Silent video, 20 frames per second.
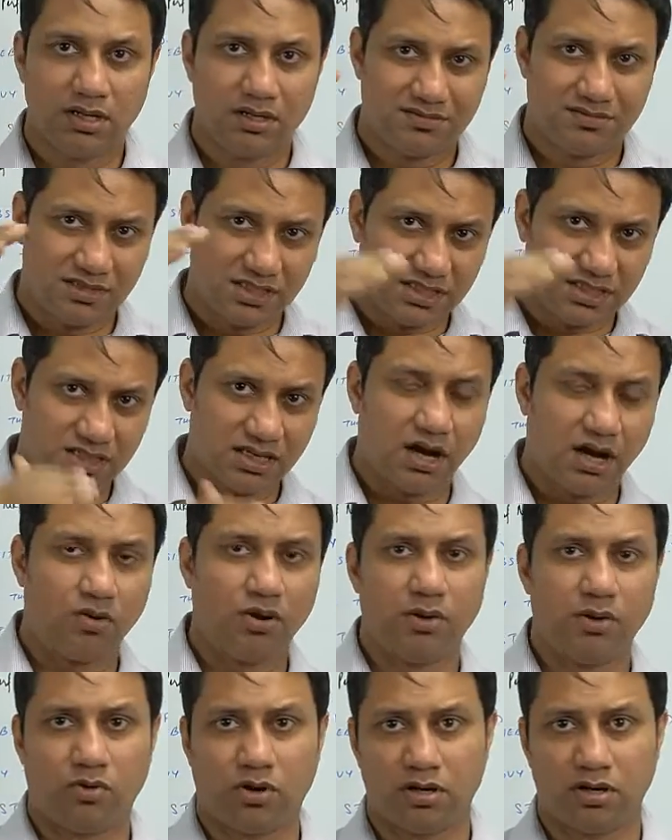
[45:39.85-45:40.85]
This is how I
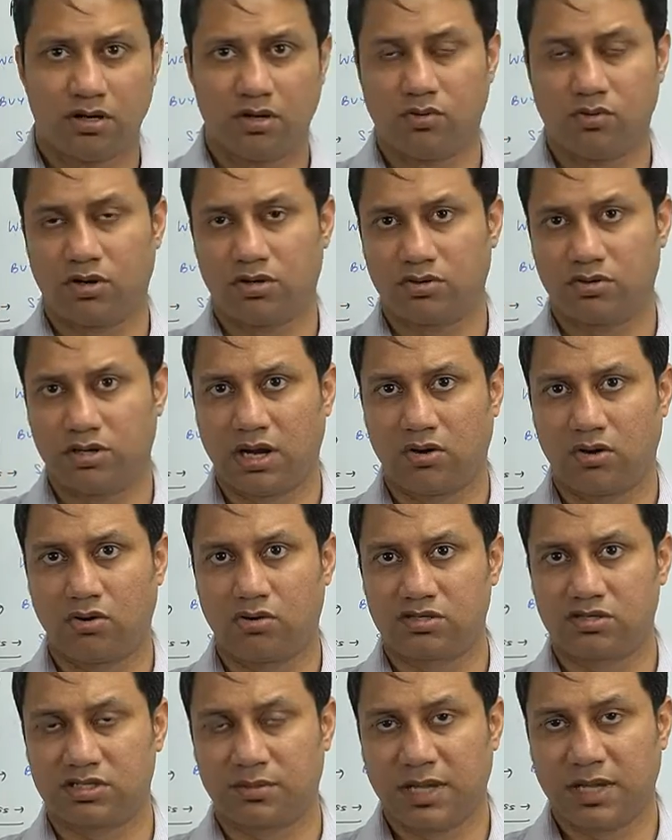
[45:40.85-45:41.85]
want. You want to
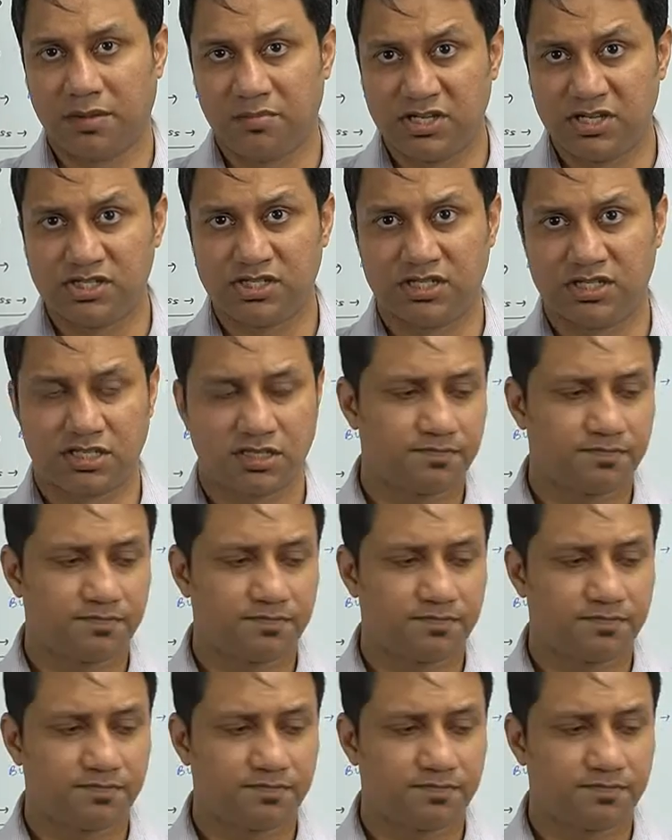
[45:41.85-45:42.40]
download some images,